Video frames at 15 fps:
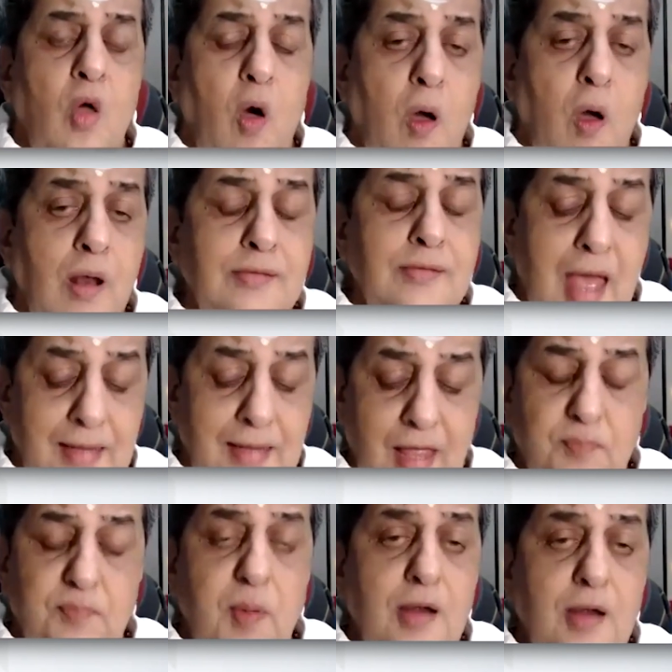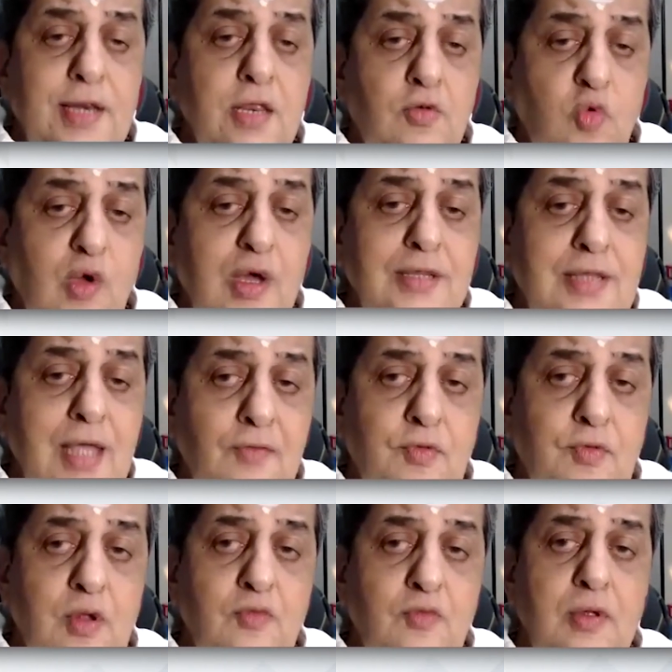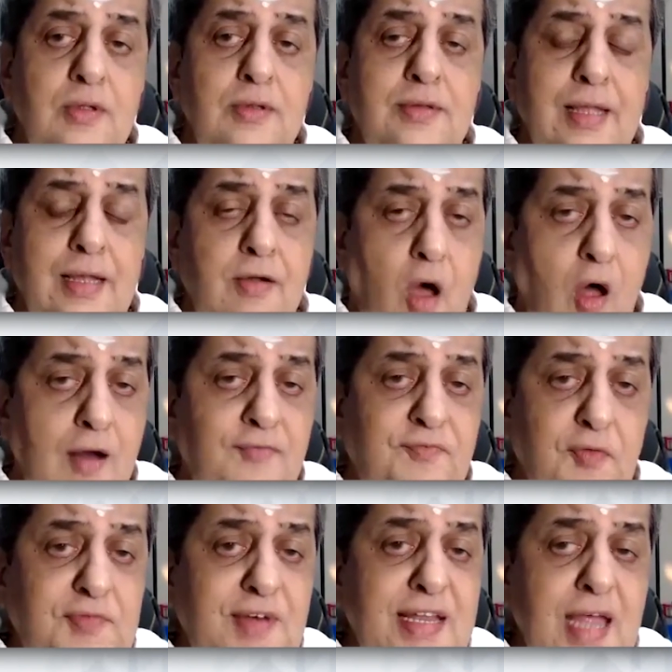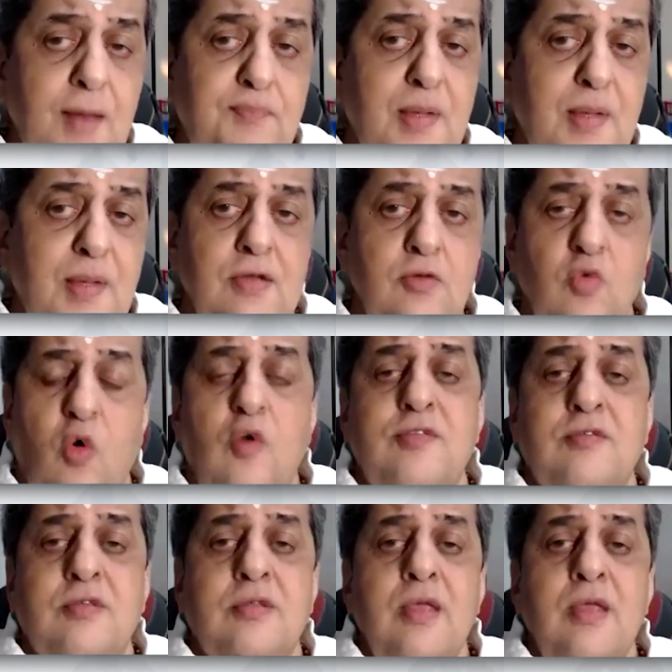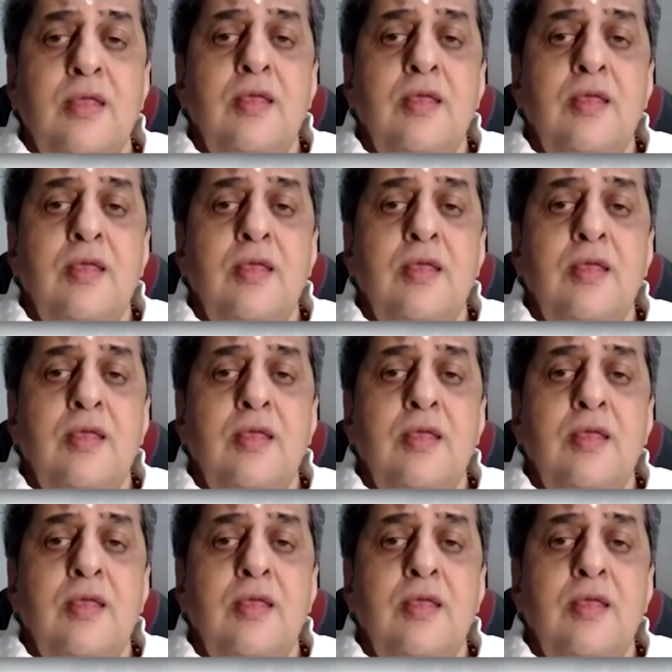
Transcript: all the other parties together got 58% votes